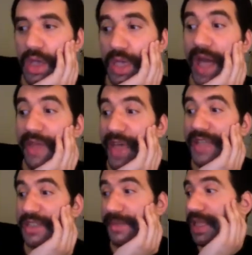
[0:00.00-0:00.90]
yeah,
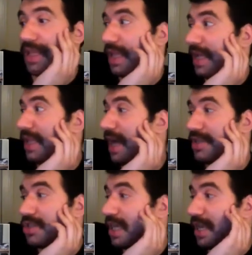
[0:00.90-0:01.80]
that's something that lately I
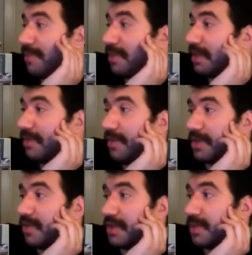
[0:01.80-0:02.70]
just cannot believe how
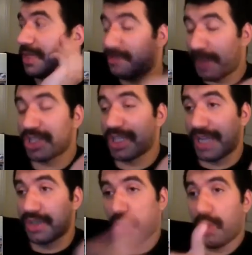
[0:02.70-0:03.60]
much Facebook, especially
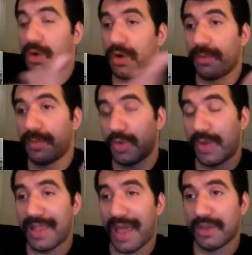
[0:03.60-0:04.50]
on tour,
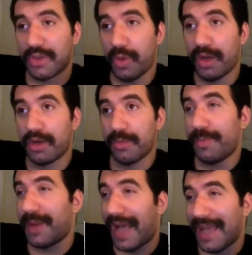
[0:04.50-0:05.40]
between that and Twitter,
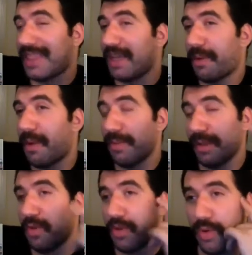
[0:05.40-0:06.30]
but I think probably
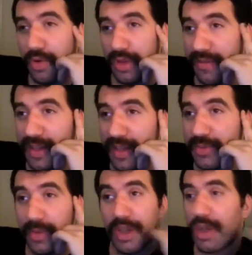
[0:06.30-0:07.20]
more importantly,
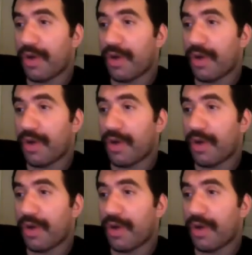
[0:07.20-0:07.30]
Facebook,